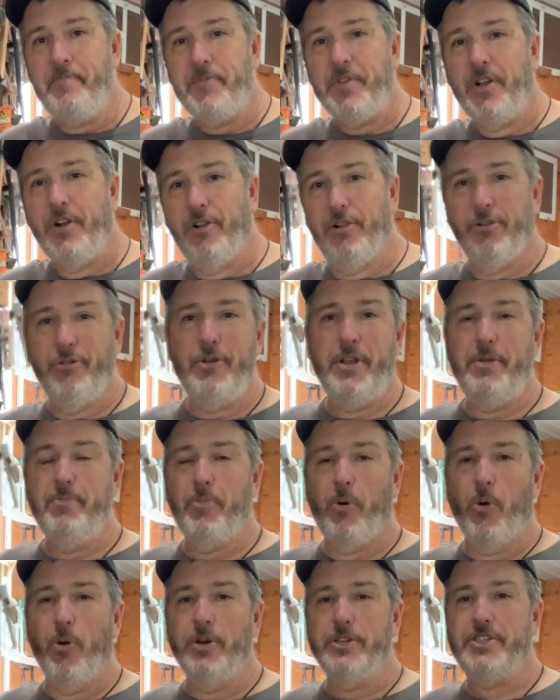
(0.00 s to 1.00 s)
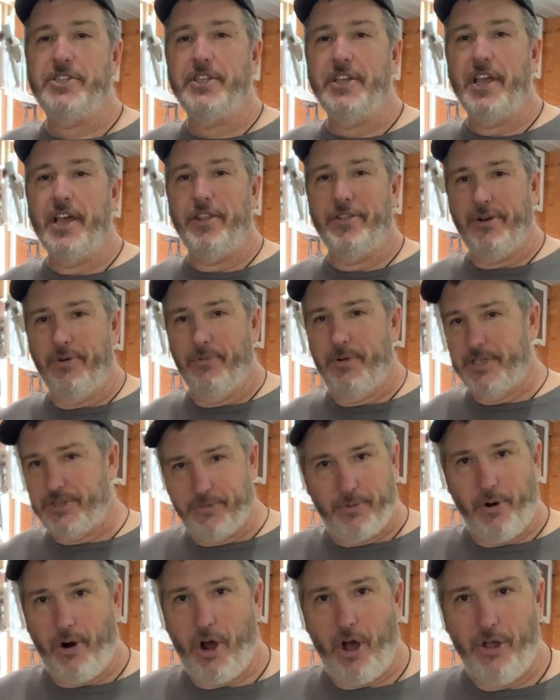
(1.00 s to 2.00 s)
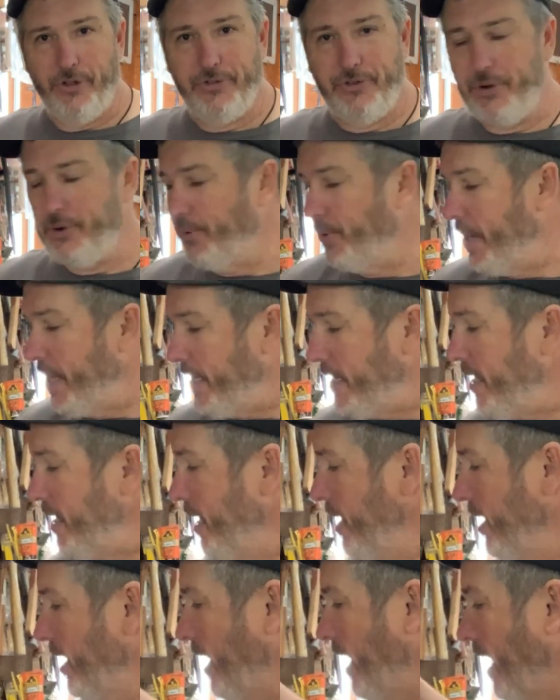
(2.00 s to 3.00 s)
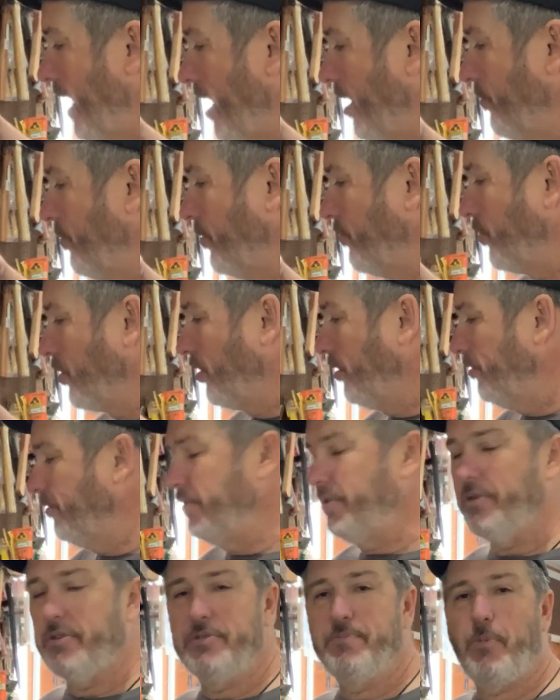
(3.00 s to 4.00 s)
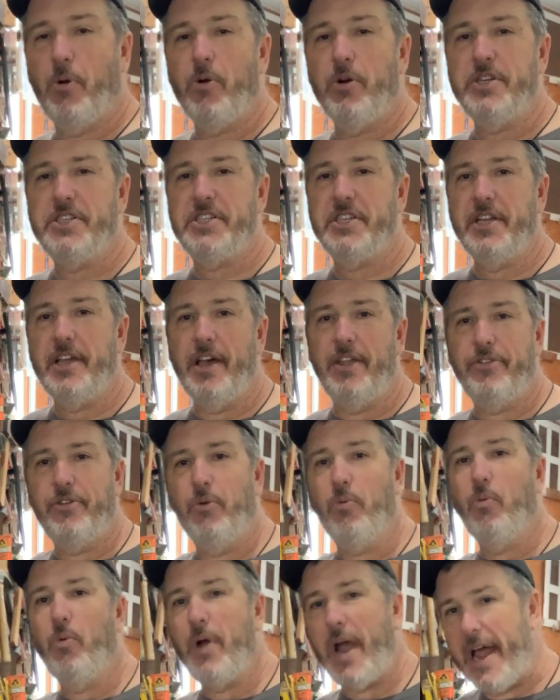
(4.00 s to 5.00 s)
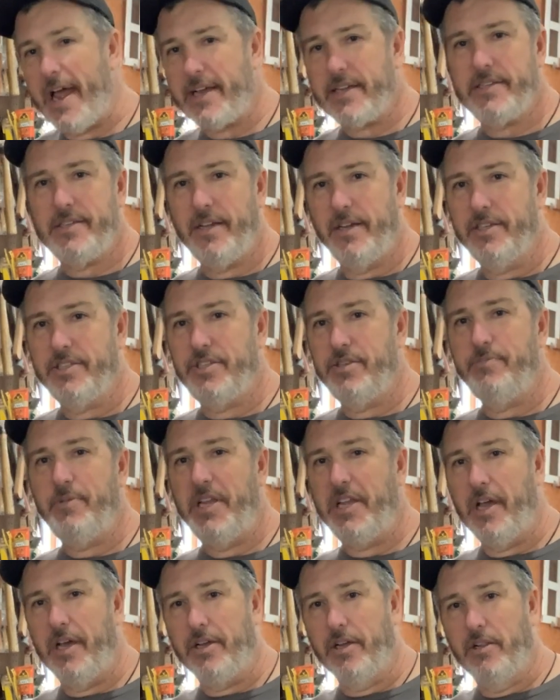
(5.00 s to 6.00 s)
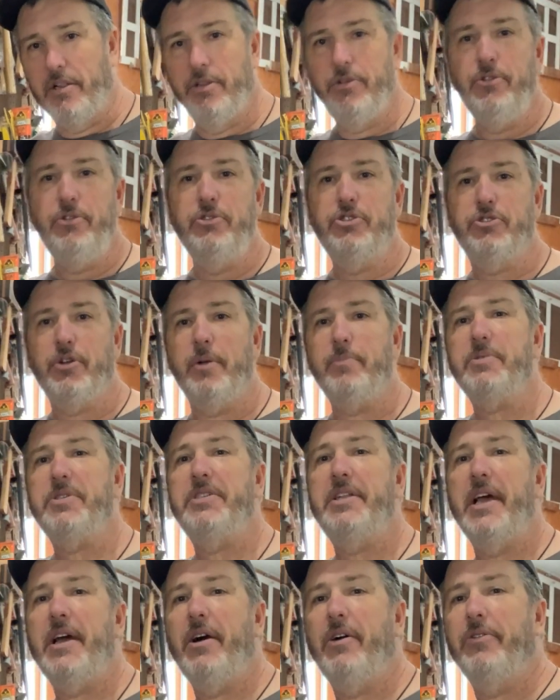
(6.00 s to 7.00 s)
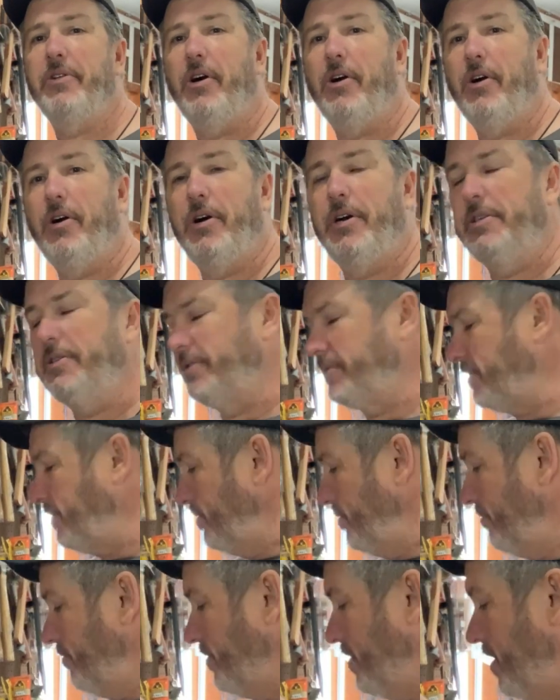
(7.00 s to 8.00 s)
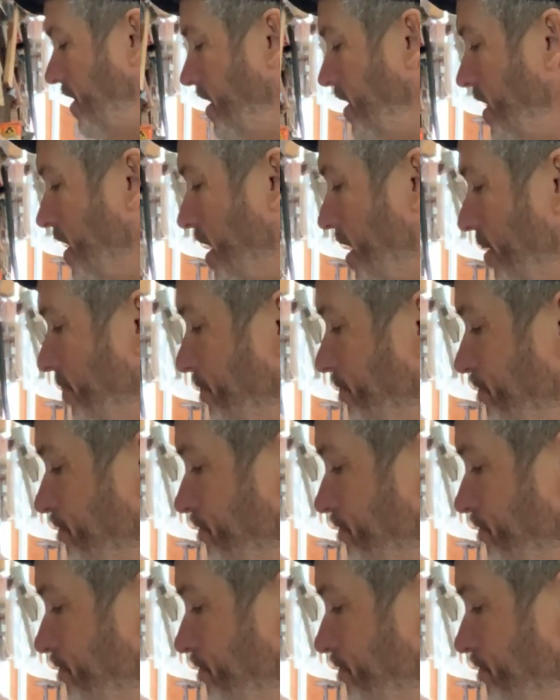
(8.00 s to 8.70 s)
gluing boards together, which we're all doing, when we're gluing those boards together, glue drips down onto the